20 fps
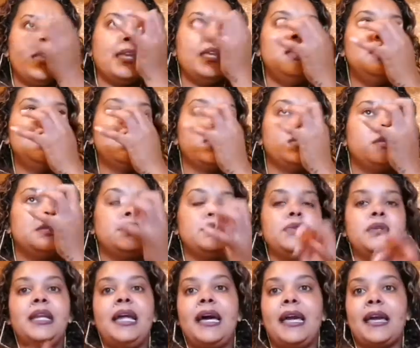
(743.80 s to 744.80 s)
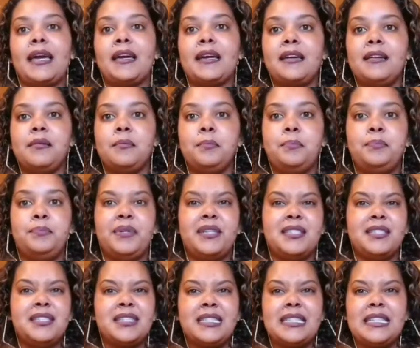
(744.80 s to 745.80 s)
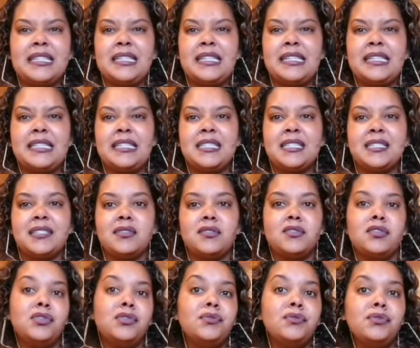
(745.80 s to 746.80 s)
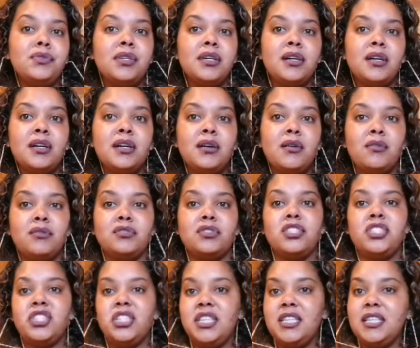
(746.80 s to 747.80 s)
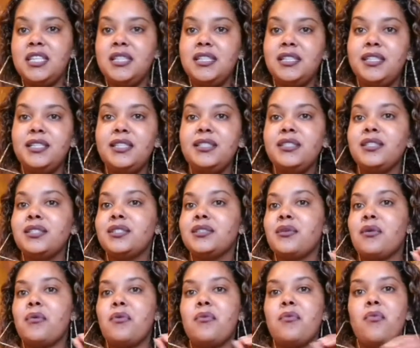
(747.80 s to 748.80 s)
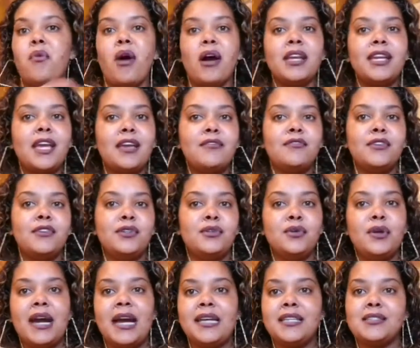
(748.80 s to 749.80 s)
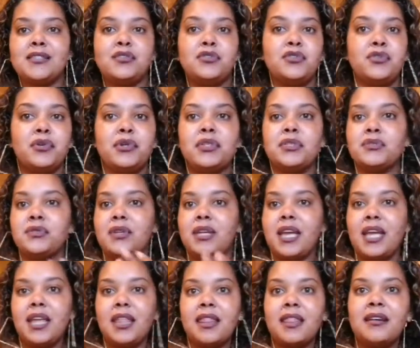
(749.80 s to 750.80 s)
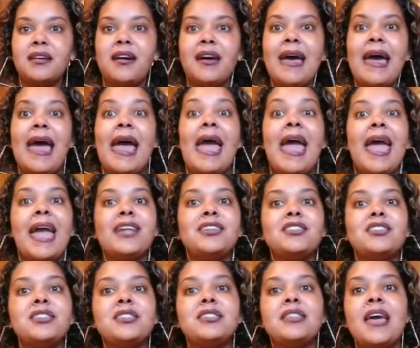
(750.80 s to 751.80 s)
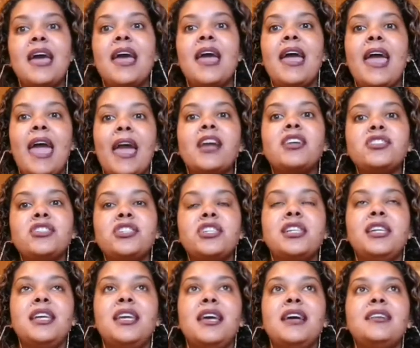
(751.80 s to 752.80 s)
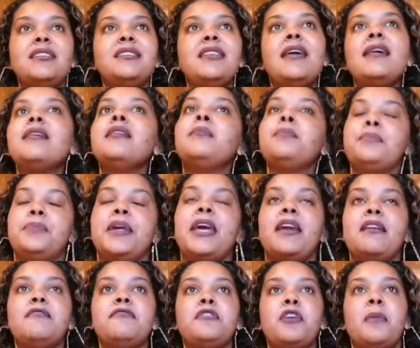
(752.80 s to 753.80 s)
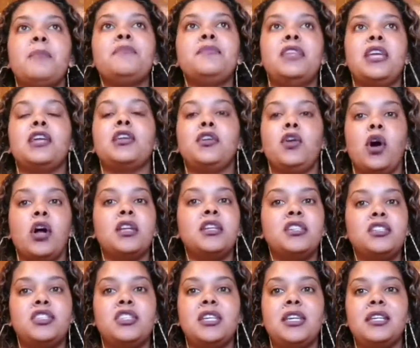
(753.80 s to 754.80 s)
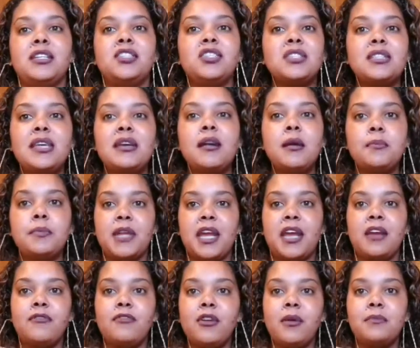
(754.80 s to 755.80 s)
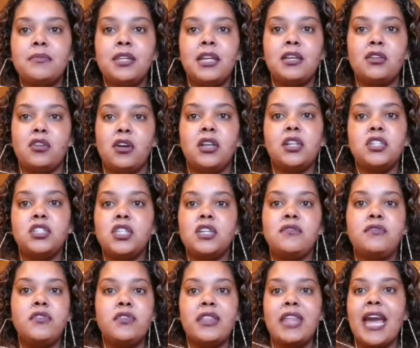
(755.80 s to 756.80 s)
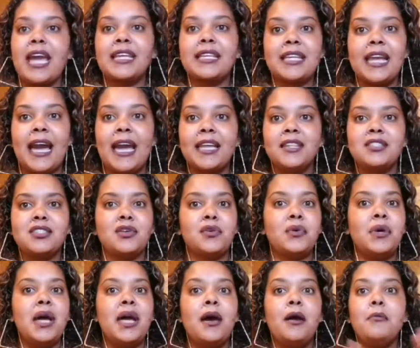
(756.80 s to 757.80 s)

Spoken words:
you can do like biscuits and tuna or cheese or whatever you guys enjoy together, and just actually take a break from technology. Just take a break from technology for that night. So